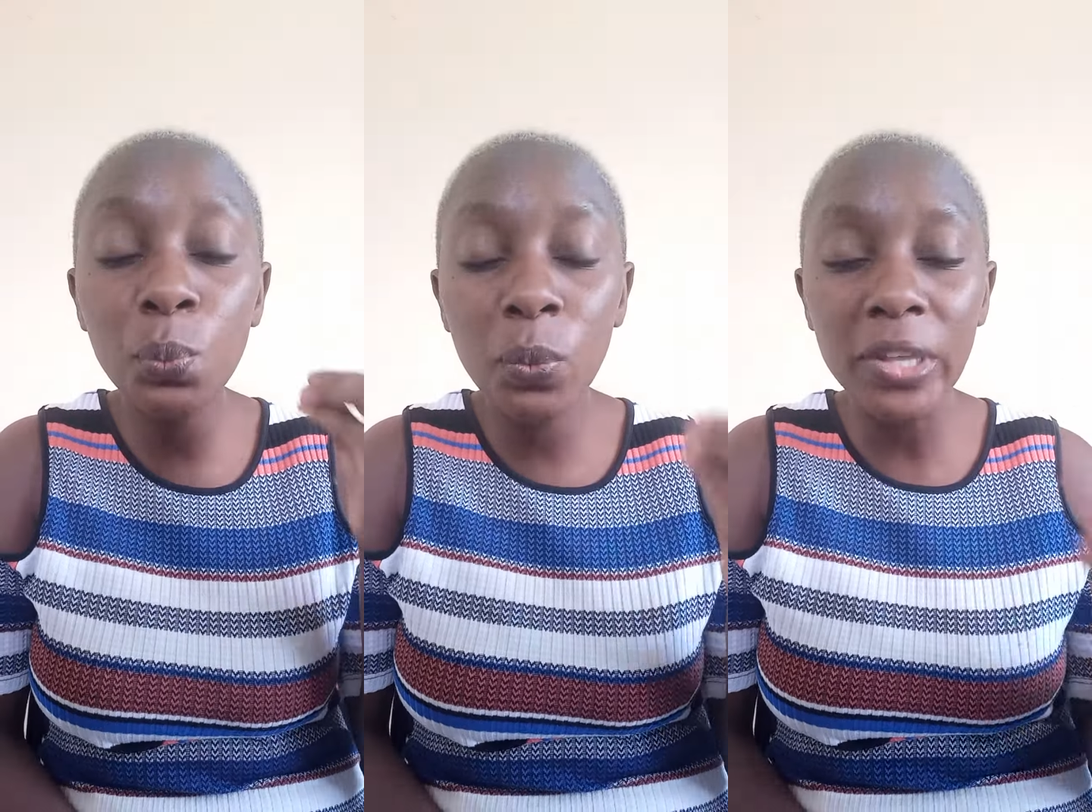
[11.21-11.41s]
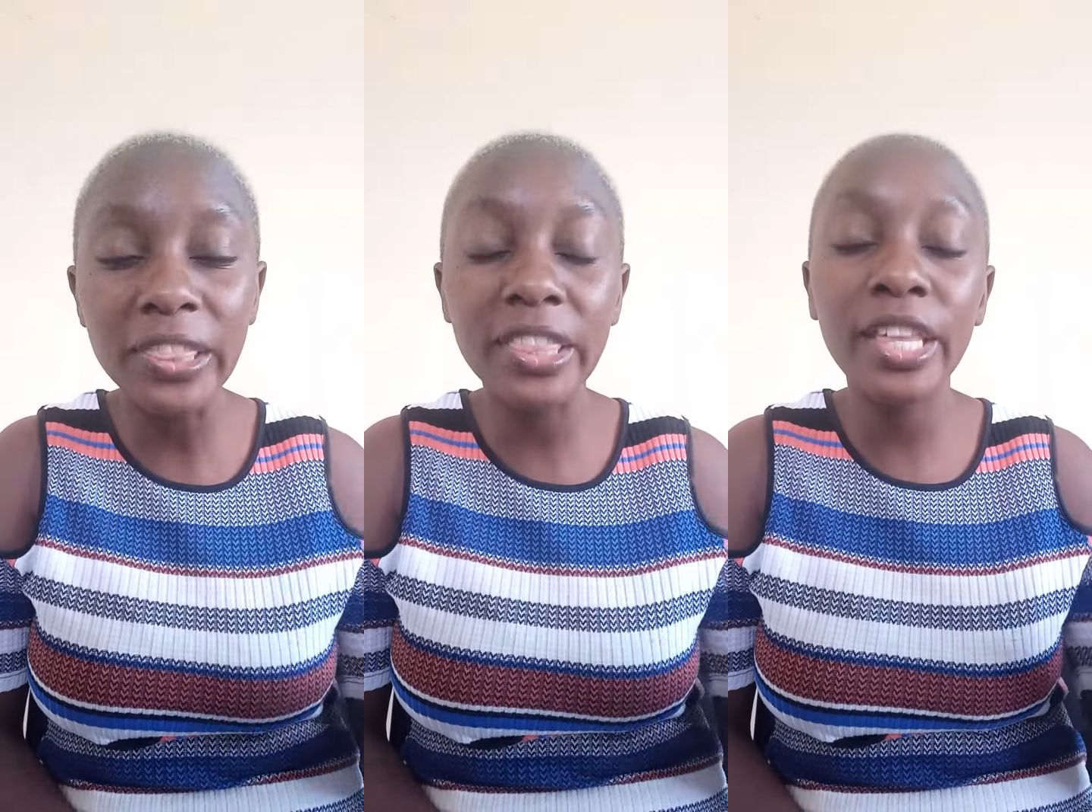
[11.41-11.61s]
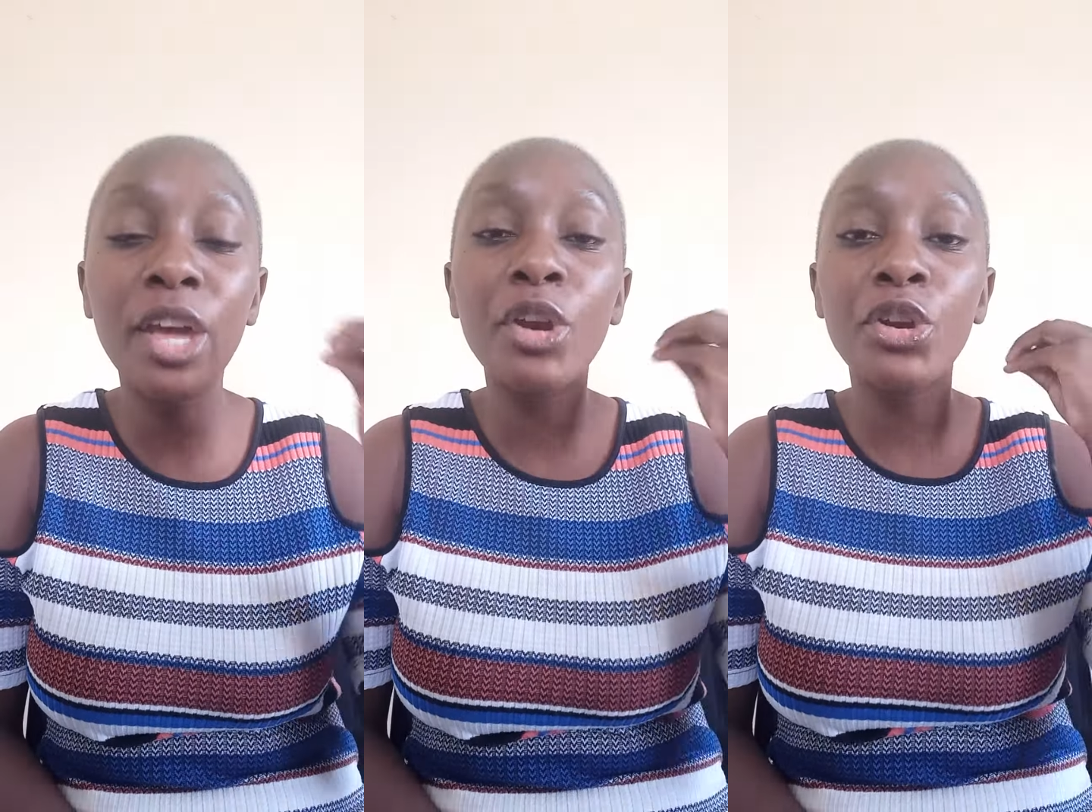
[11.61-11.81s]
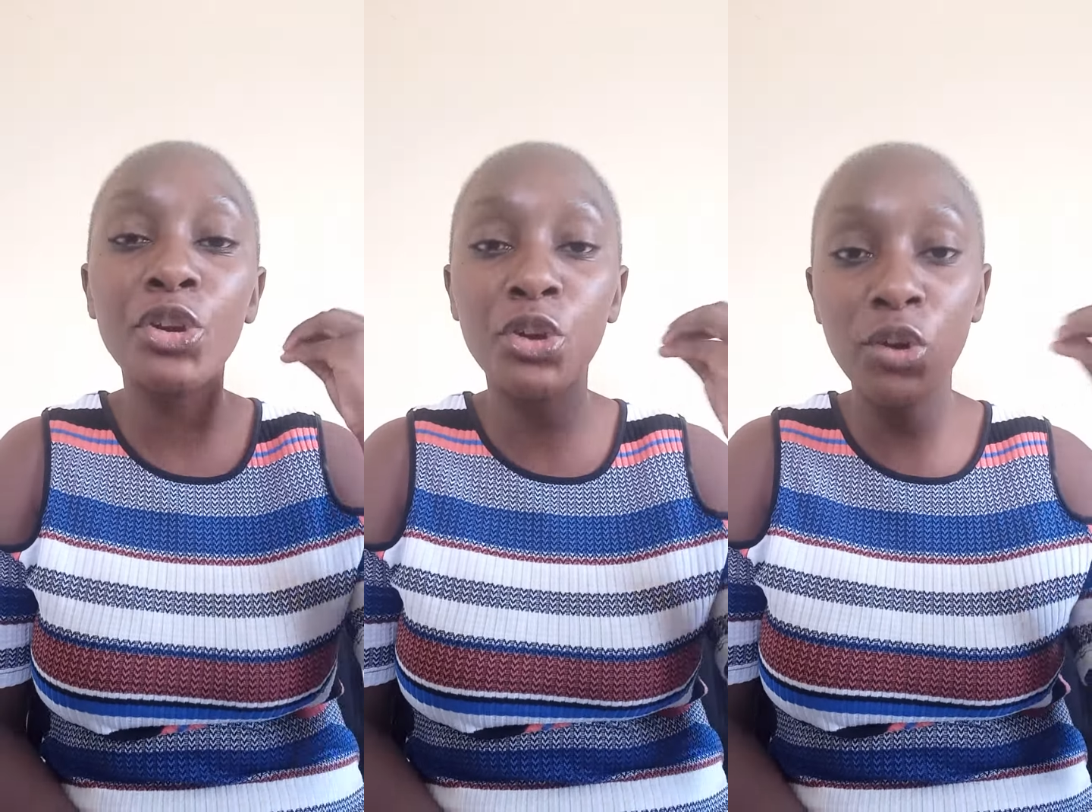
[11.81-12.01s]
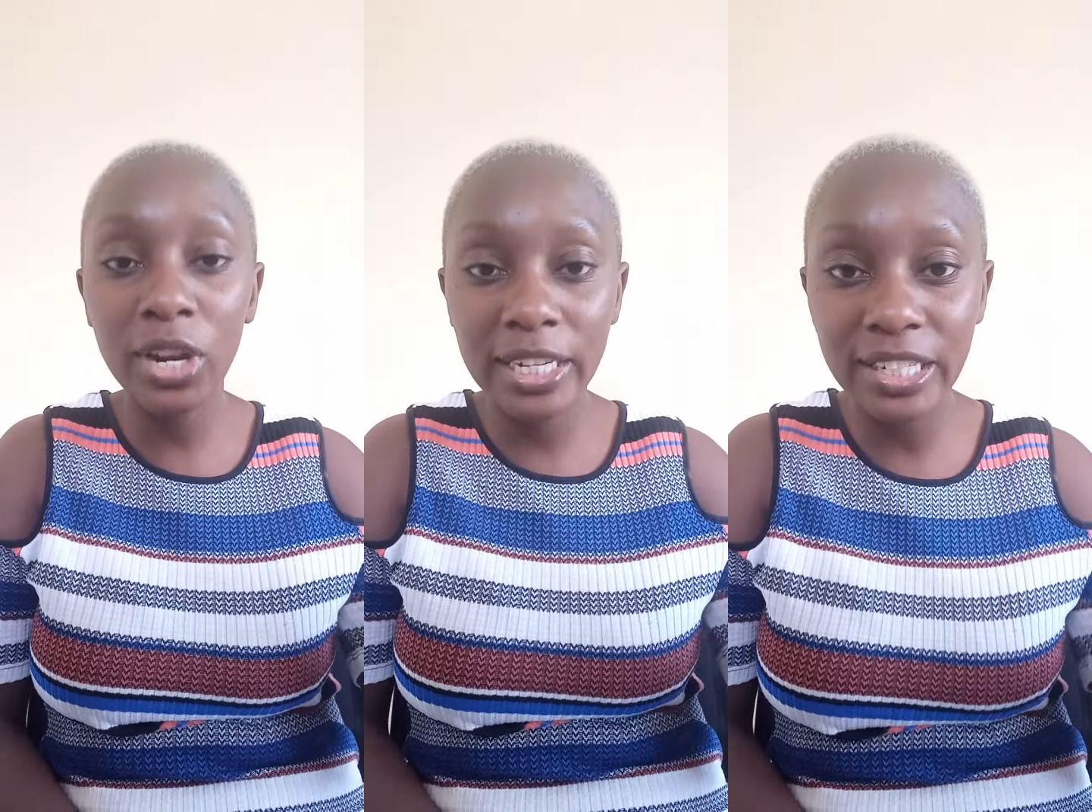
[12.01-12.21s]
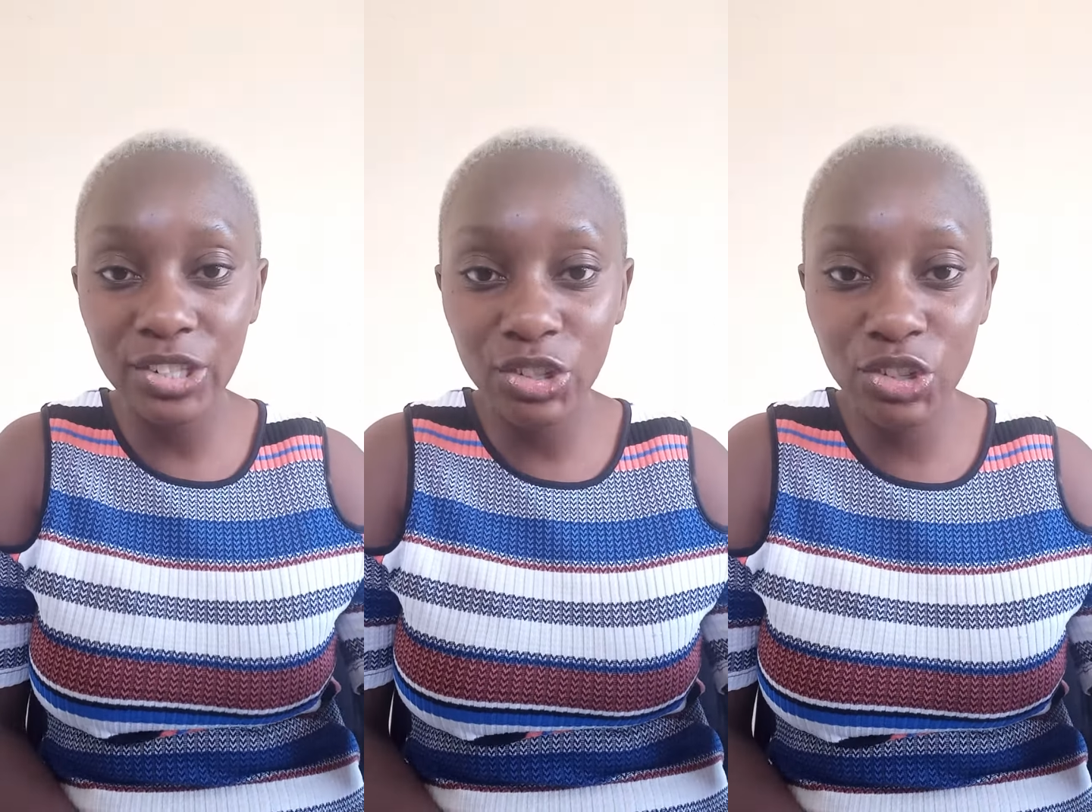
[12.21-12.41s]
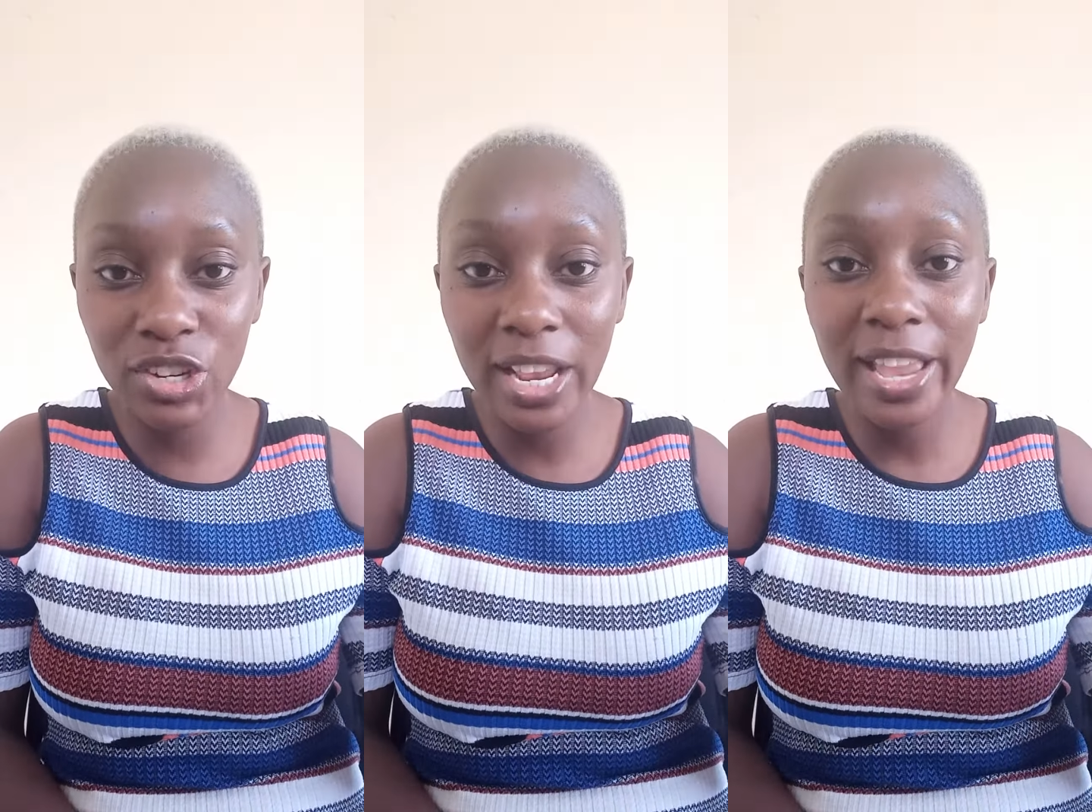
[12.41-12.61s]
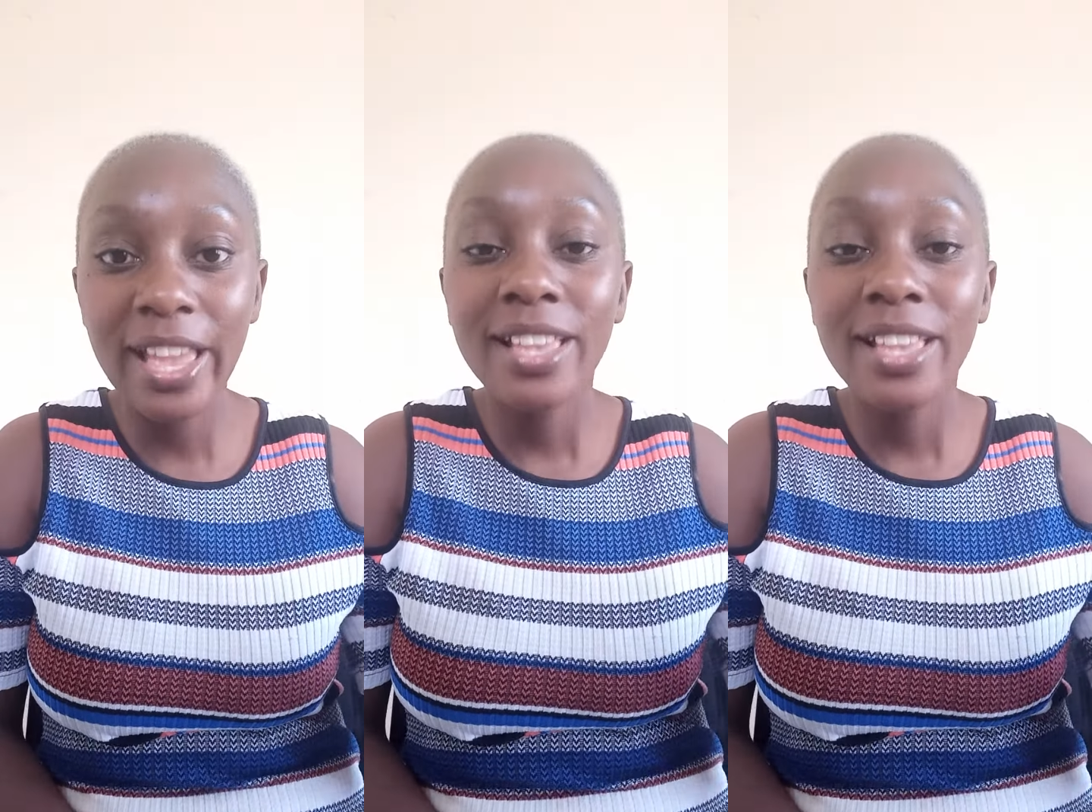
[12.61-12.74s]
with knowledge.